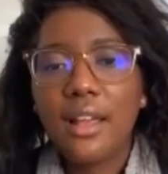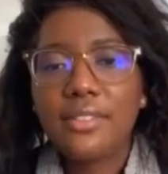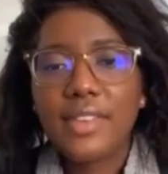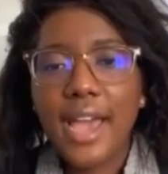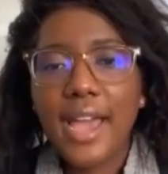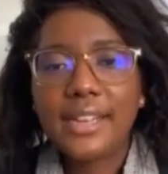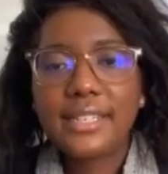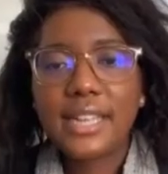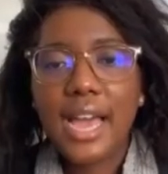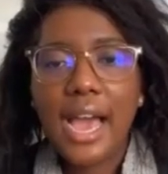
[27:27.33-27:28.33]

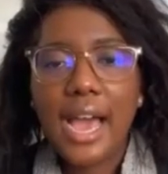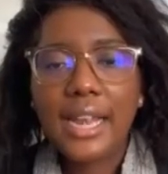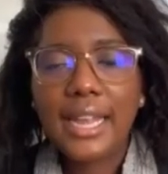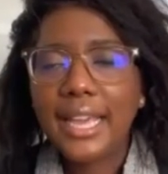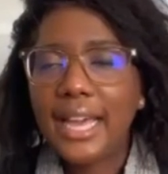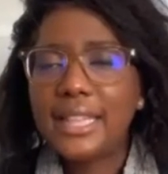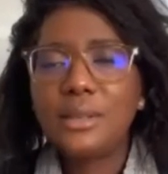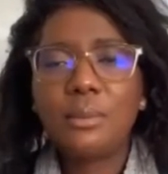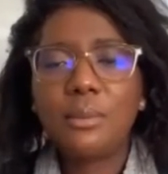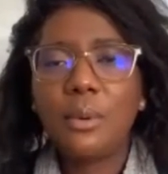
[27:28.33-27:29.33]
that like
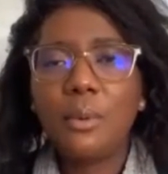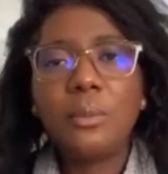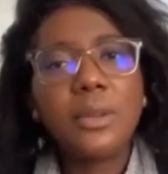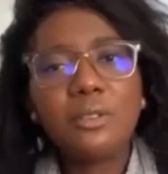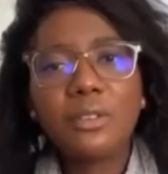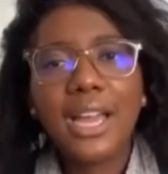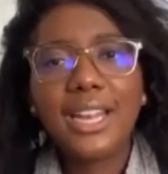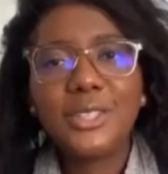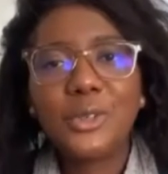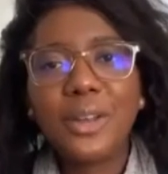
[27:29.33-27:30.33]
other women of
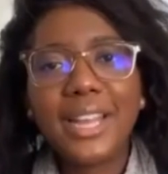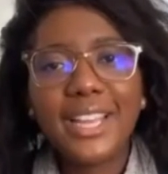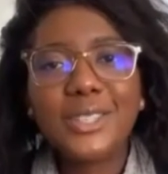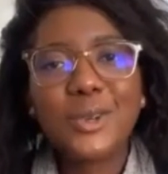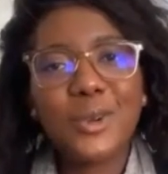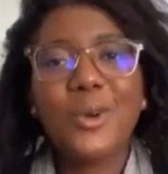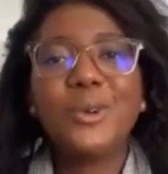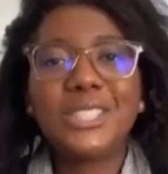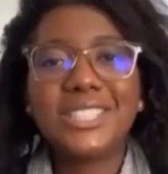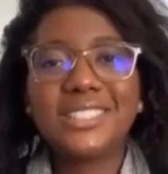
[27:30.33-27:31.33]
color don't like to
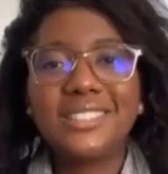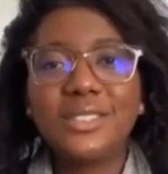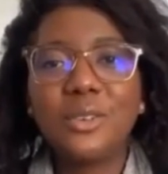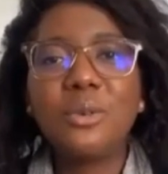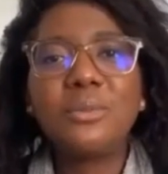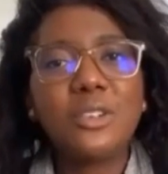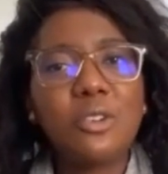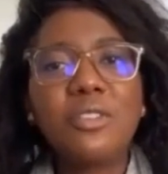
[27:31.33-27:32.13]
coach women of